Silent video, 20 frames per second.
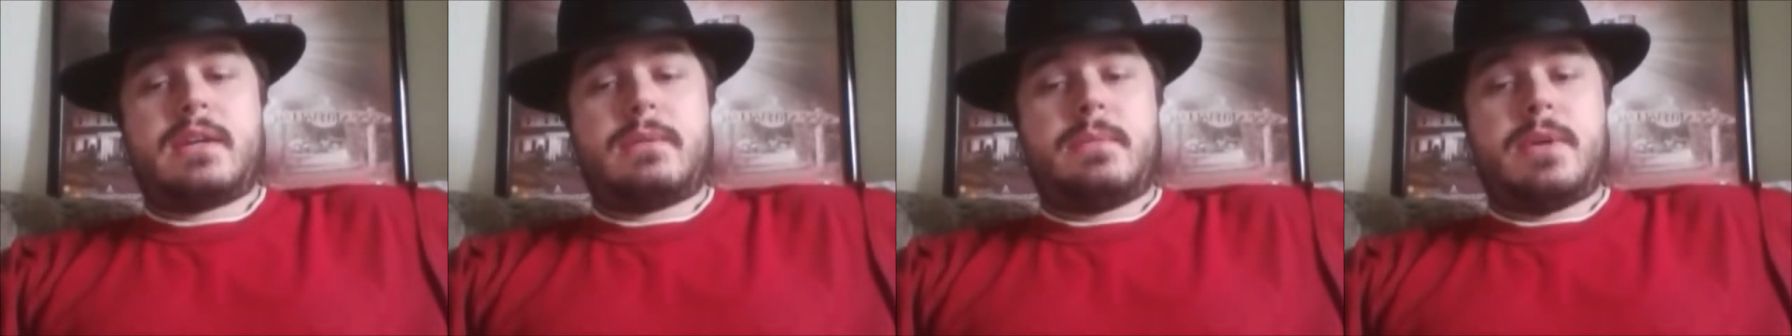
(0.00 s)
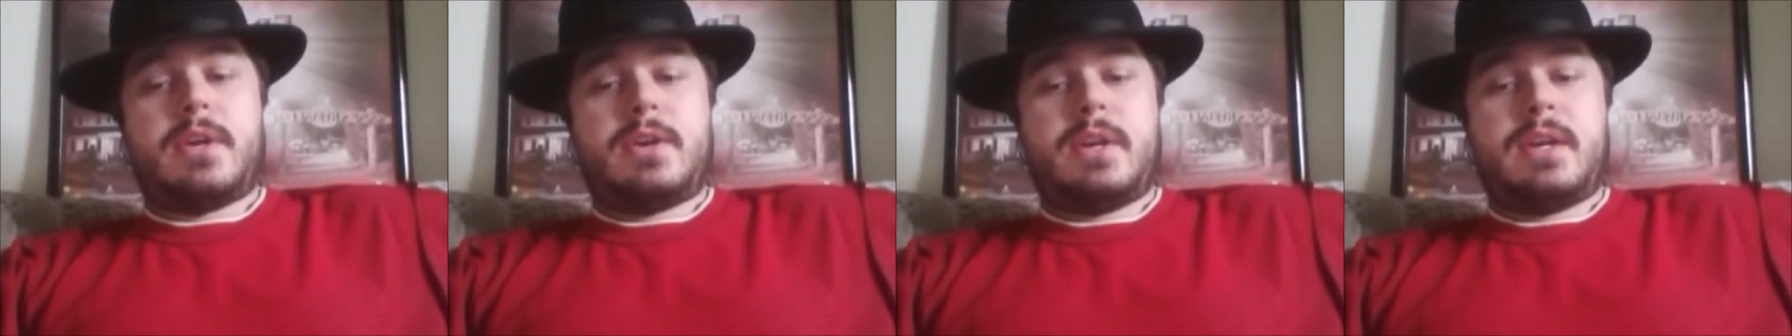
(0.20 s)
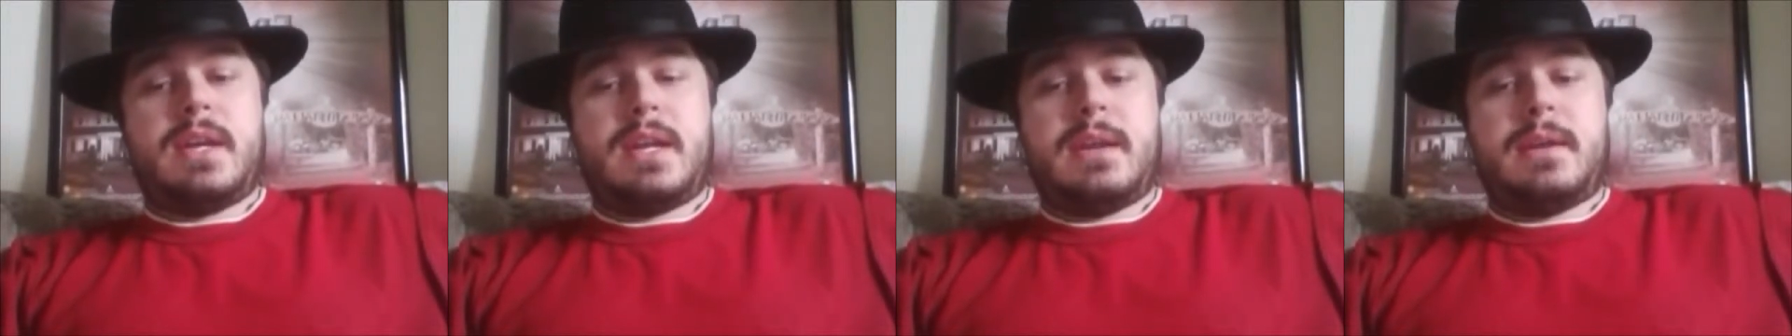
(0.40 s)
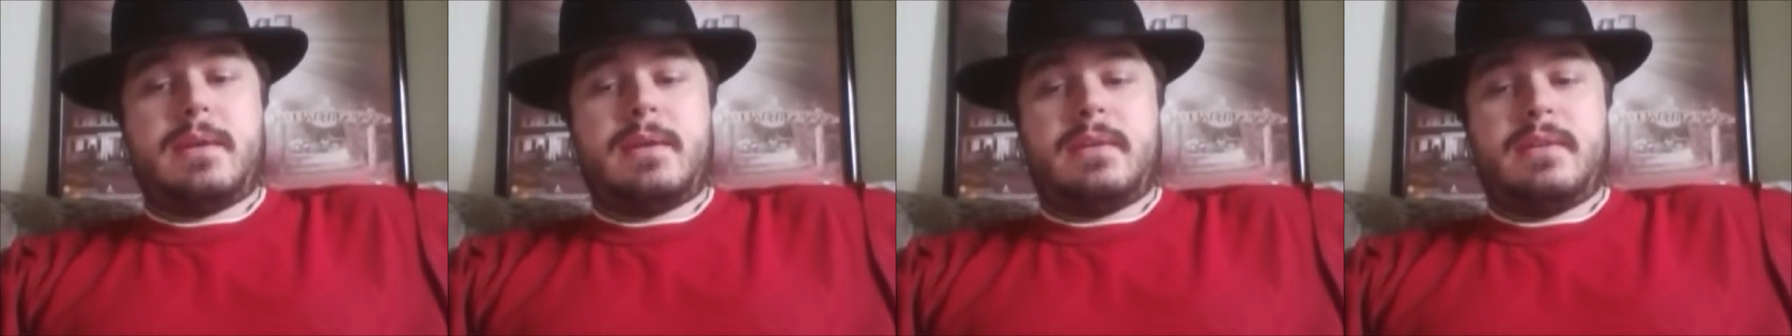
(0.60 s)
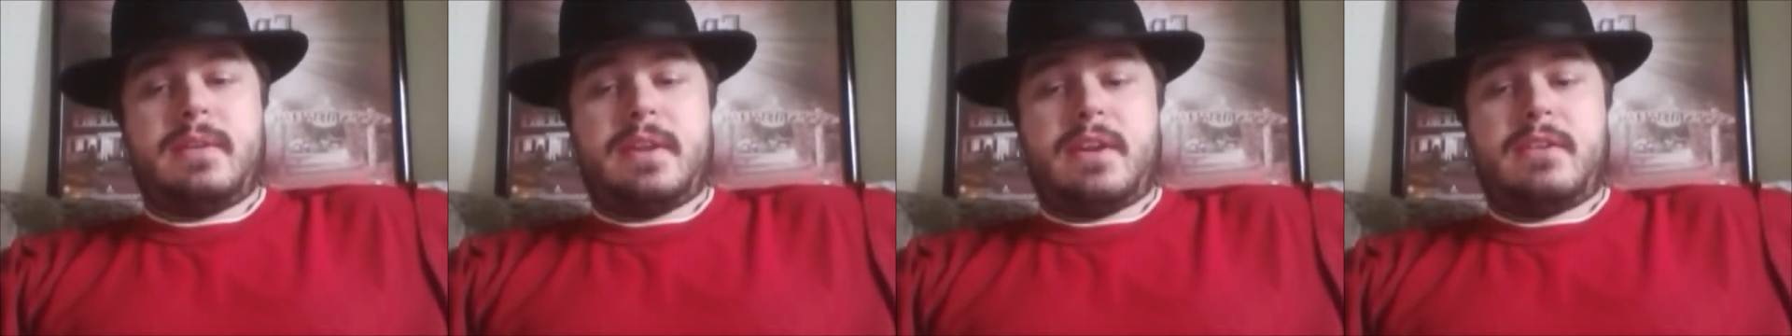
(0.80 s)
community
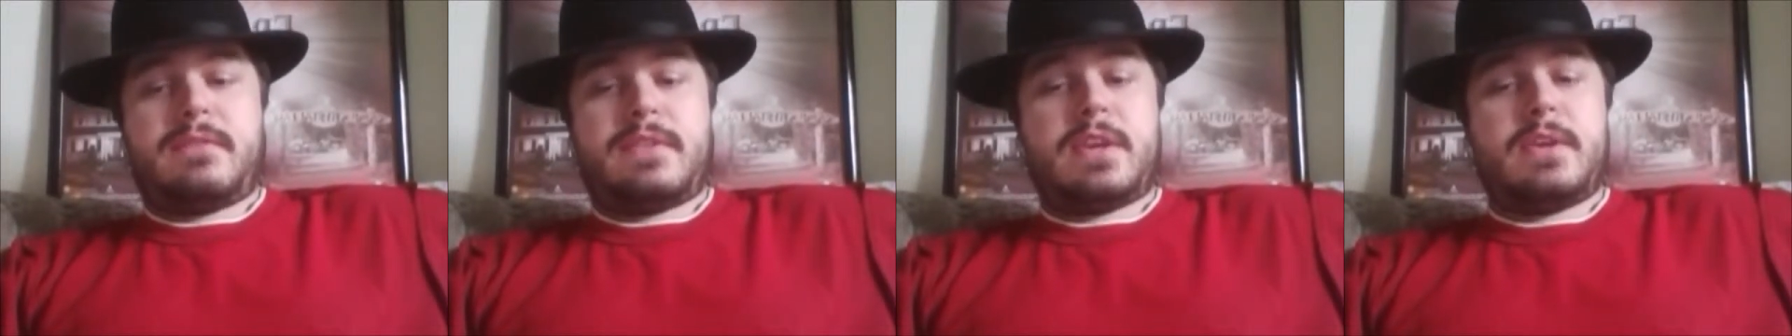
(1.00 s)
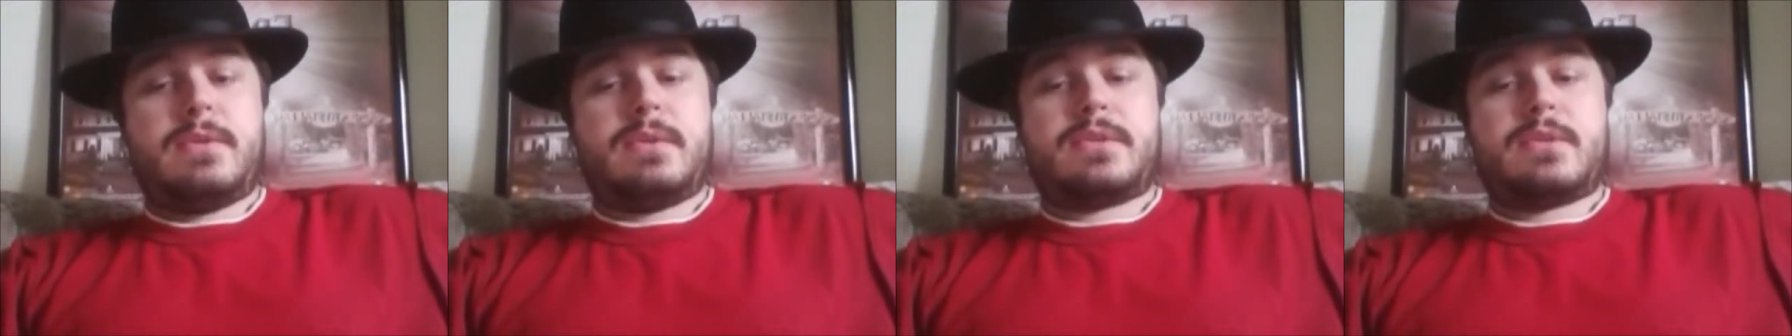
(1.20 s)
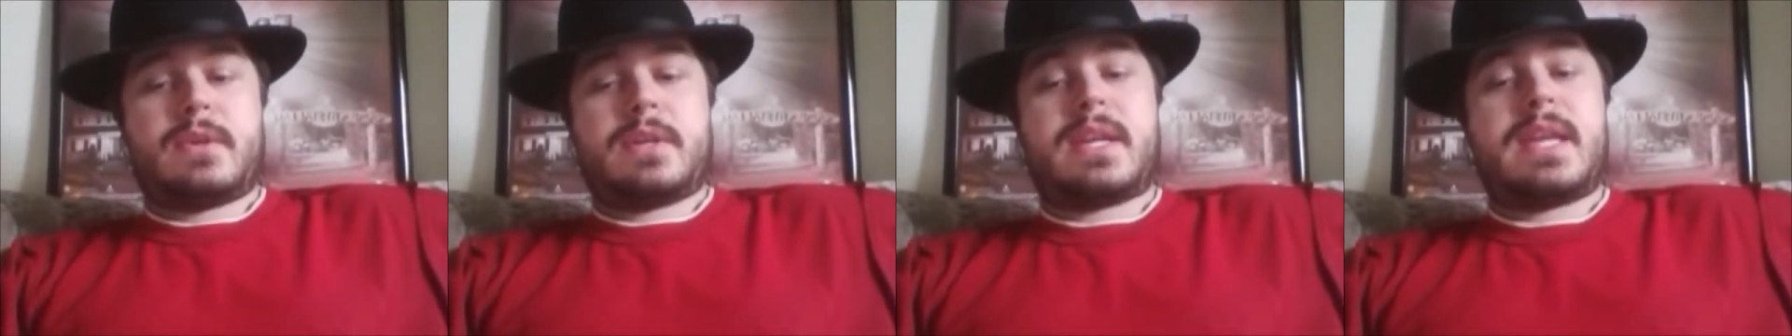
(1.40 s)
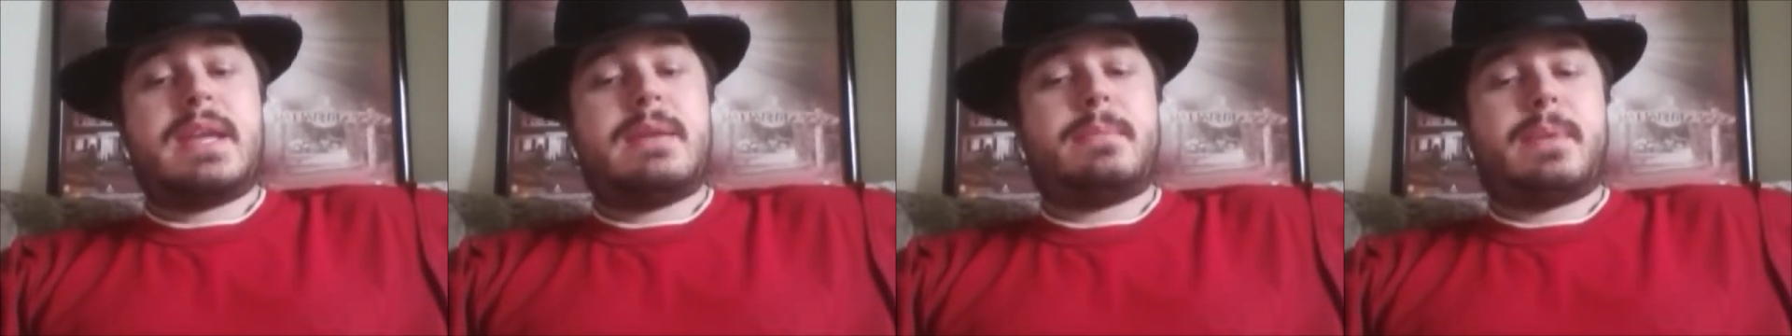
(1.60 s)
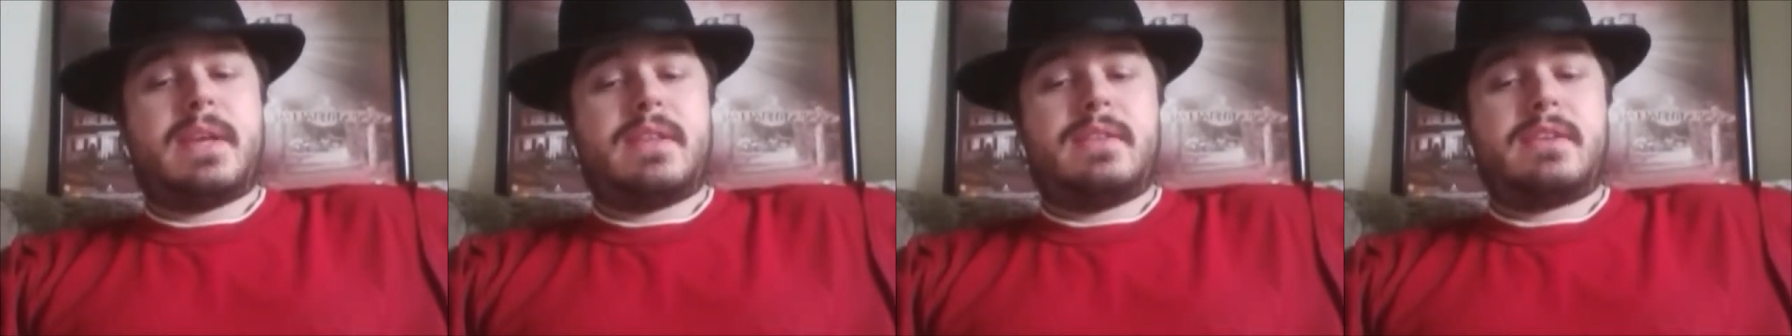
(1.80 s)
and their views on
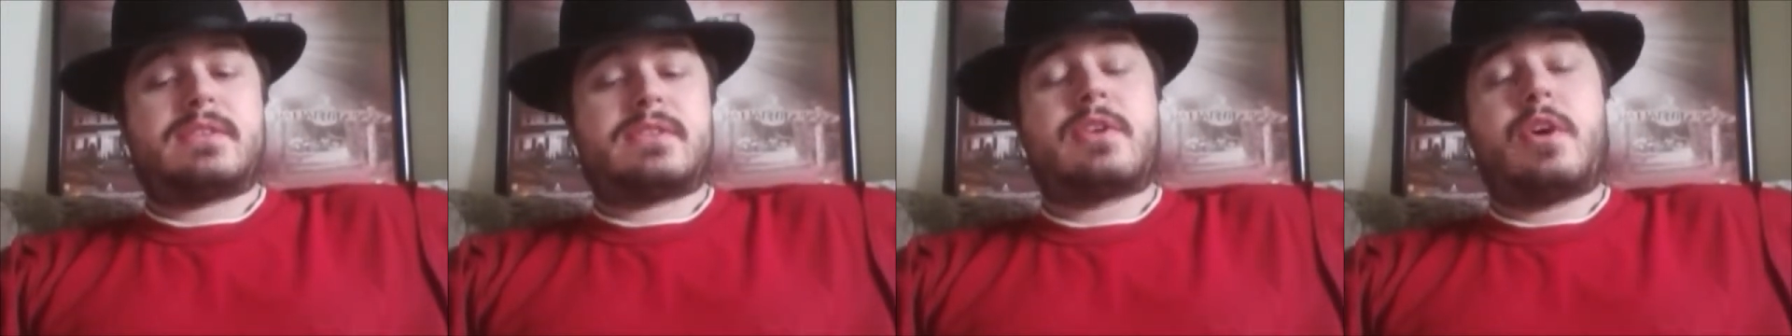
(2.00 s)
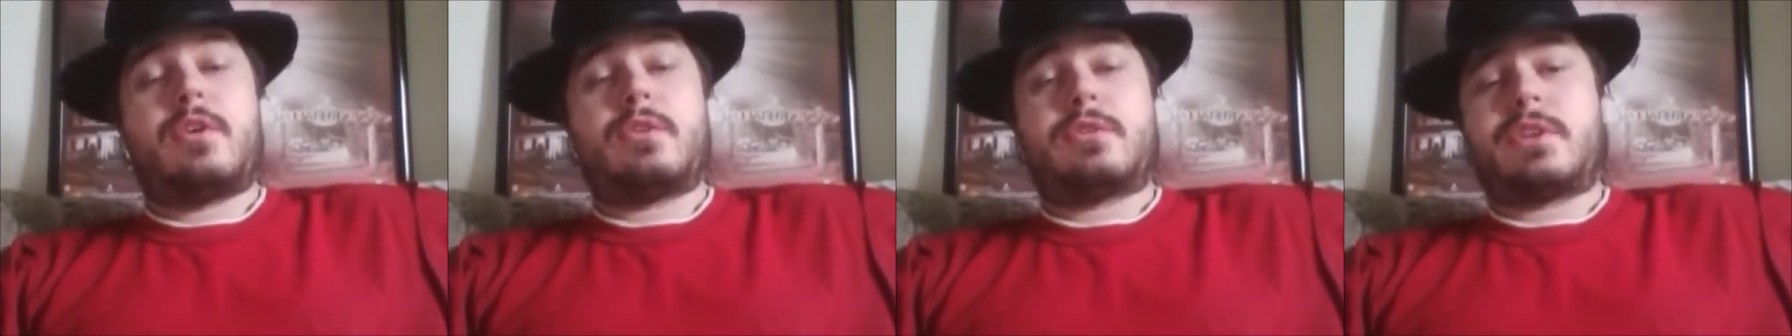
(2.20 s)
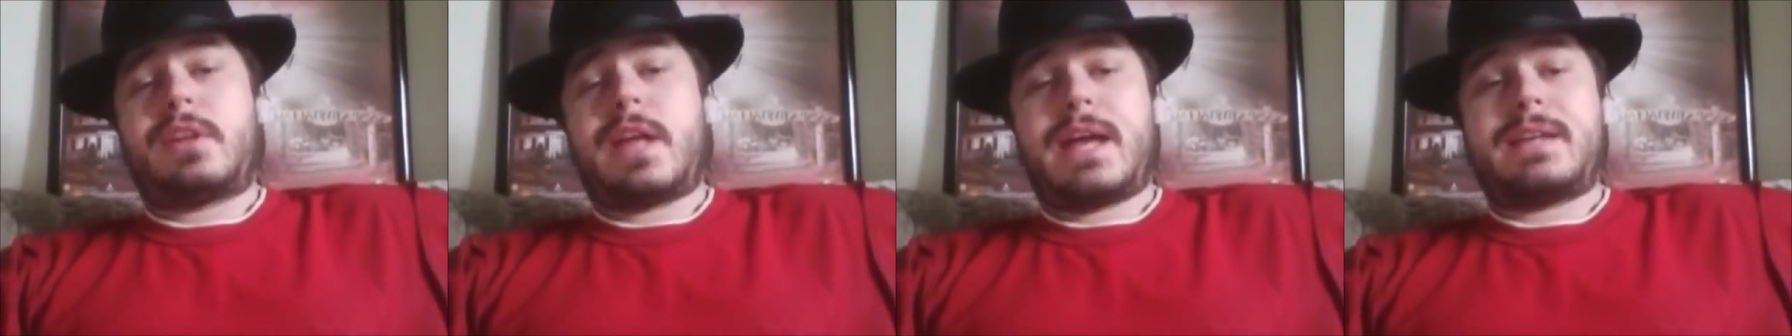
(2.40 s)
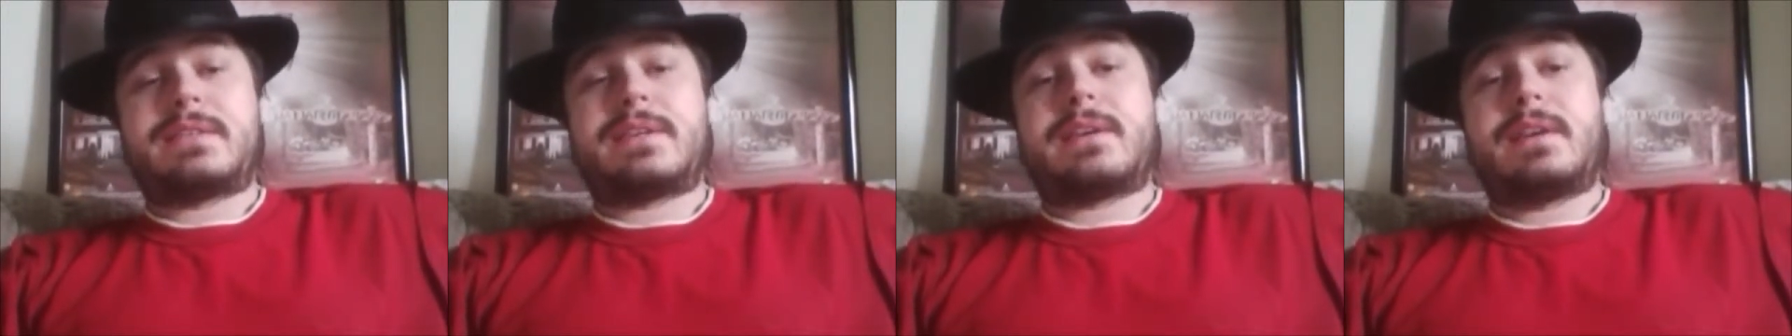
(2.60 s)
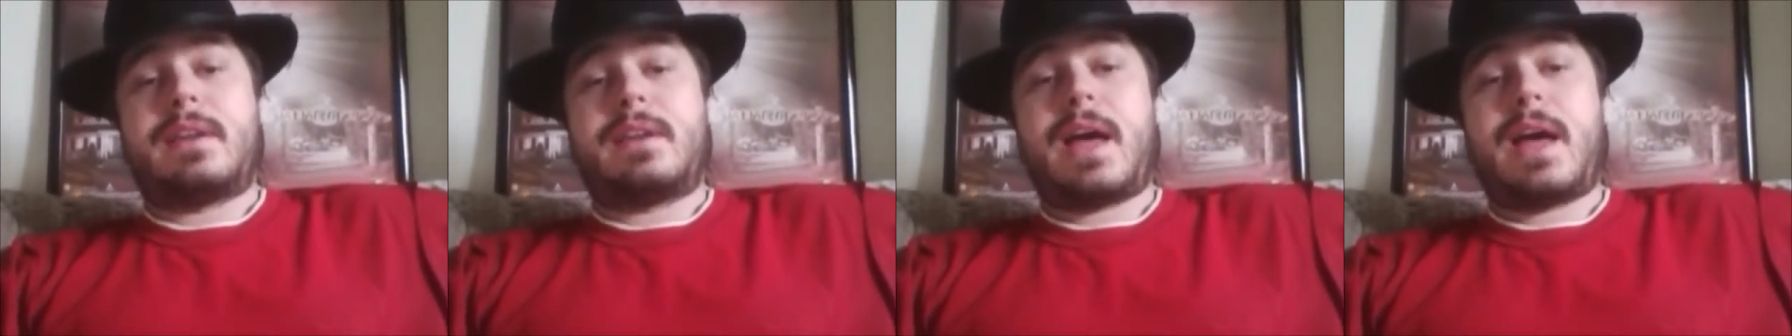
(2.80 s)
keeping this cult
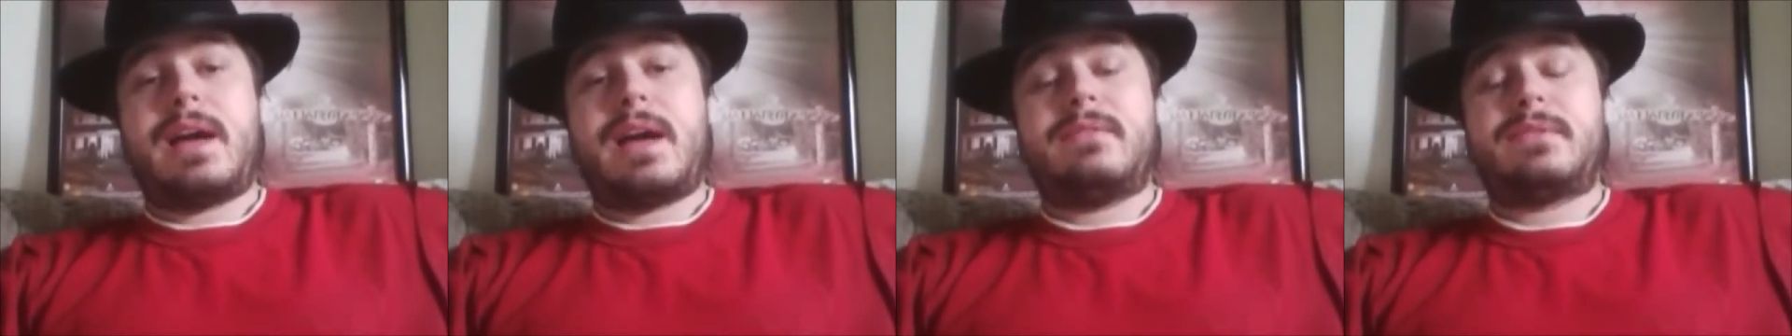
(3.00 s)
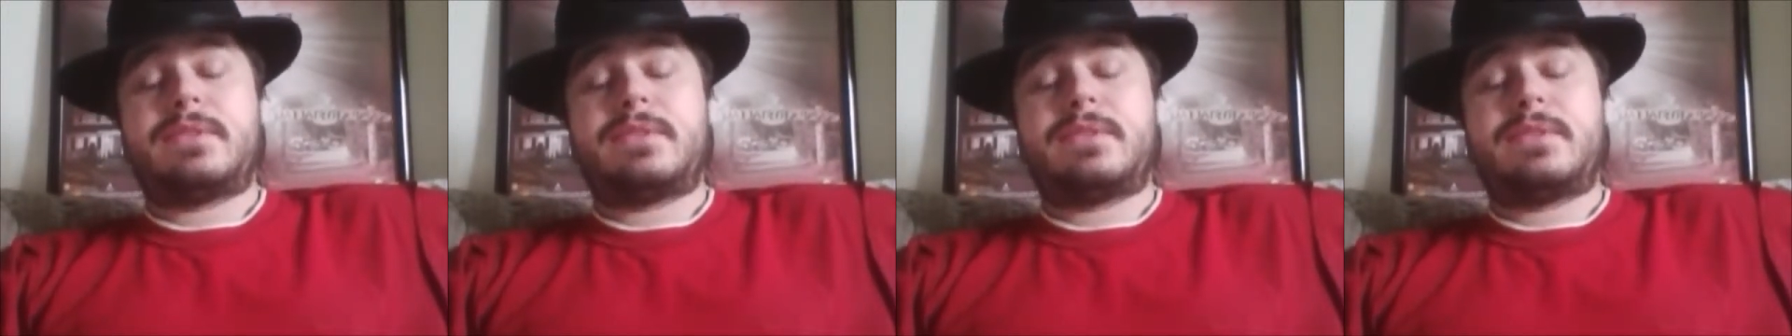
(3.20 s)
classic alive.